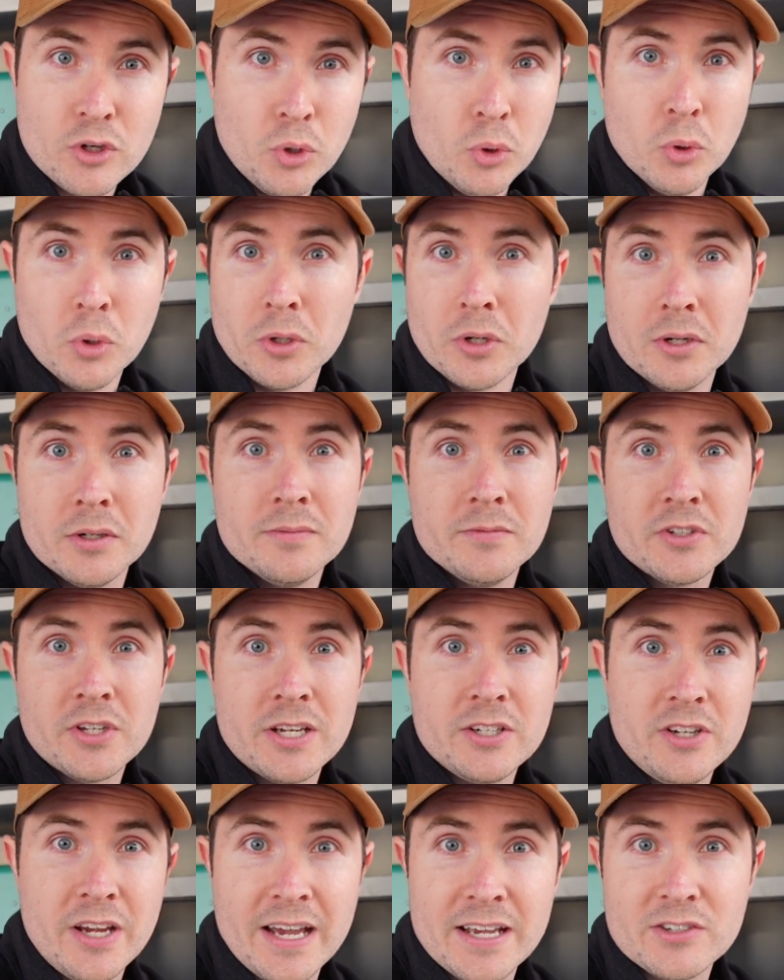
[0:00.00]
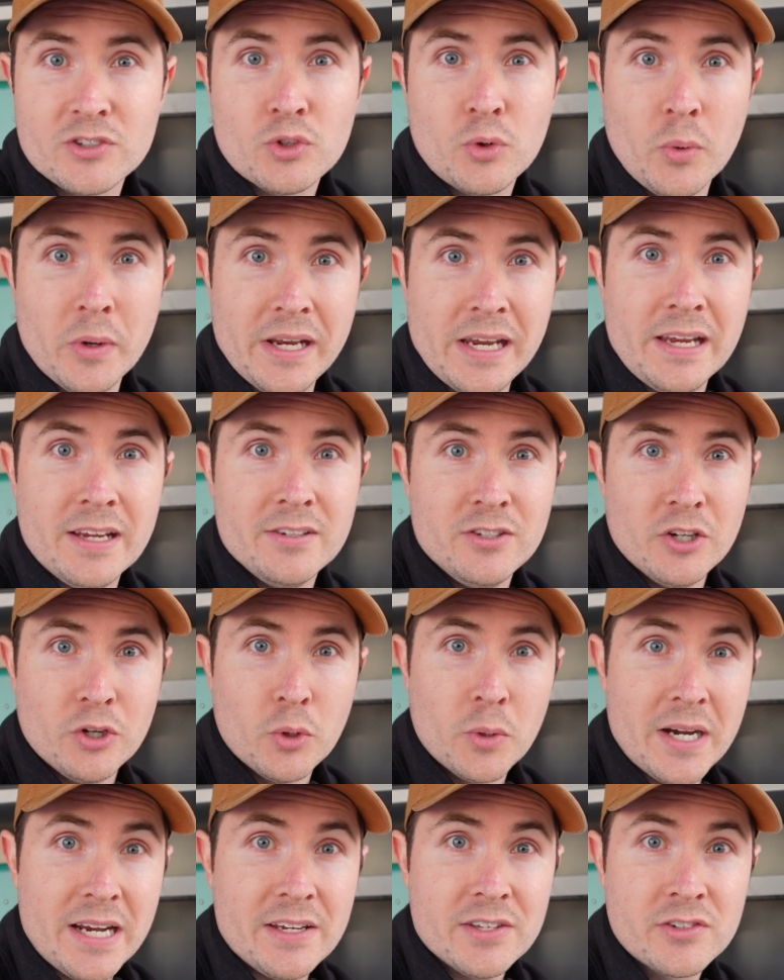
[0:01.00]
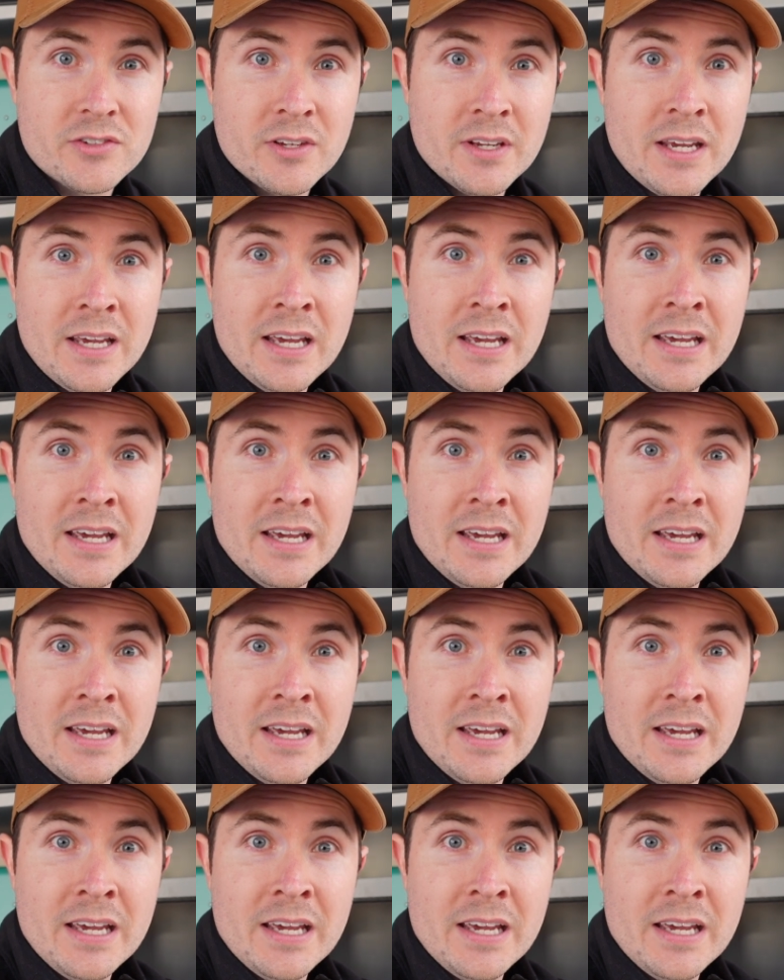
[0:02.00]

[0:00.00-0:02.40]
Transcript: cooler, such as 20 degrees.